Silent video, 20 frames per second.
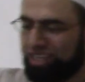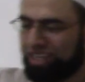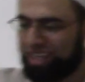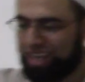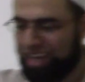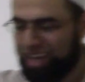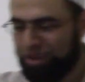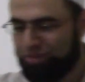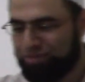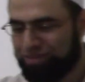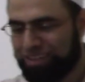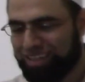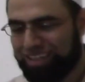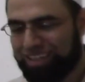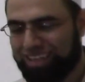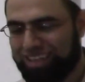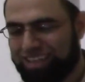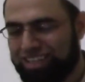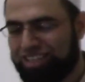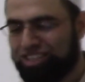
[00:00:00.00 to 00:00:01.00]
came,
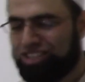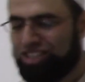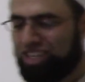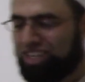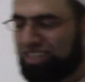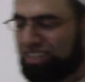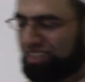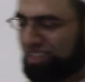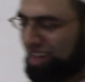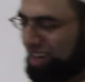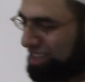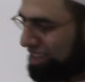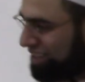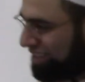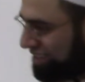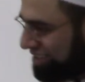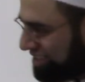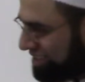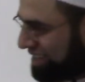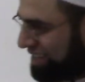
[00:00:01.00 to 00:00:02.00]
she
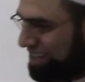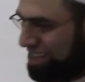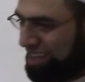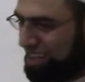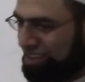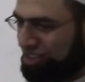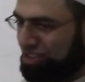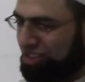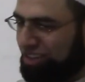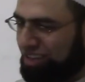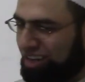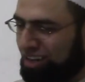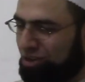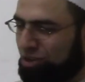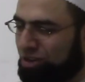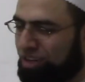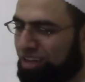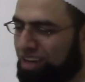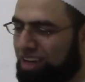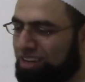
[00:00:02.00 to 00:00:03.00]
started staring at her and
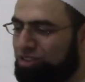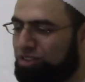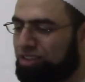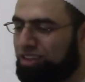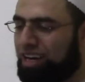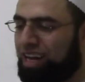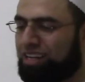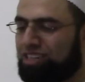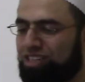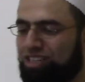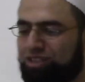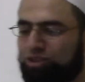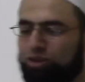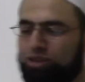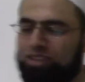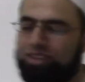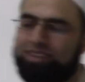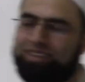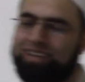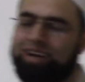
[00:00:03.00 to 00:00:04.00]
looking at her, and she
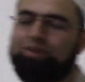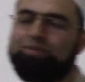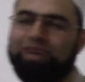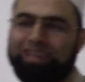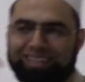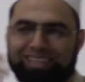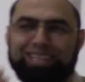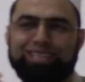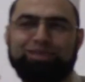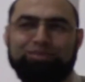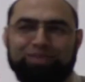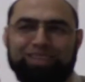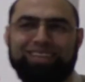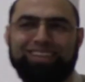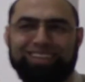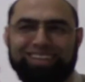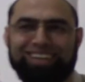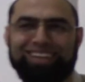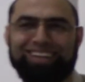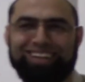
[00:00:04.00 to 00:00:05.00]
told her, come and kiss
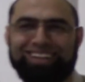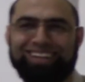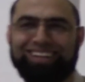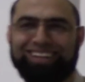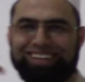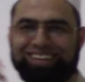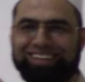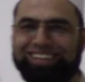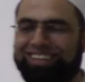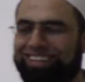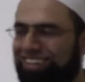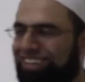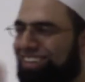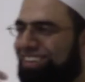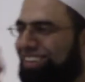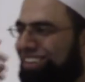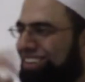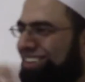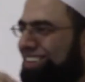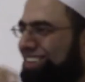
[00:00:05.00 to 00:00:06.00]
me,
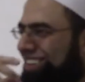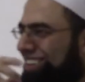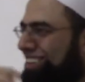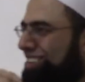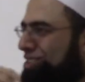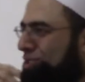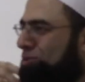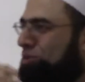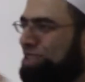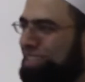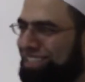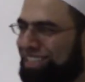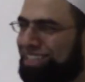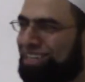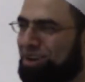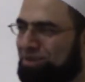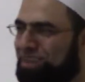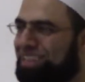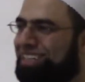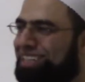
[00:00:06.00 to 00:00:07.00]
sweetie,
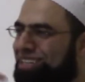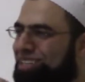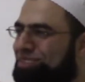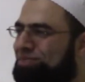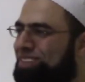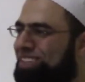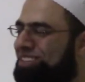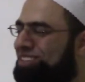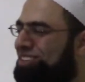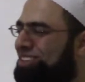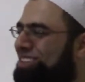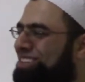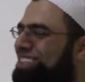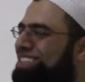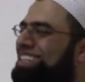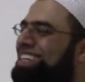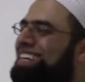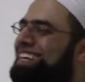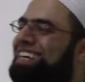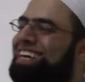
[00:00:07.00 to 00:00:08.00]
come and kiss me. So
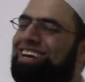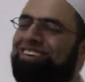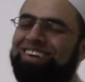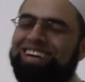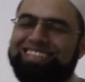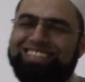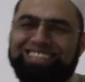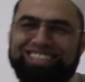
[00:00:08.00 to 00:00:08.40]
she came and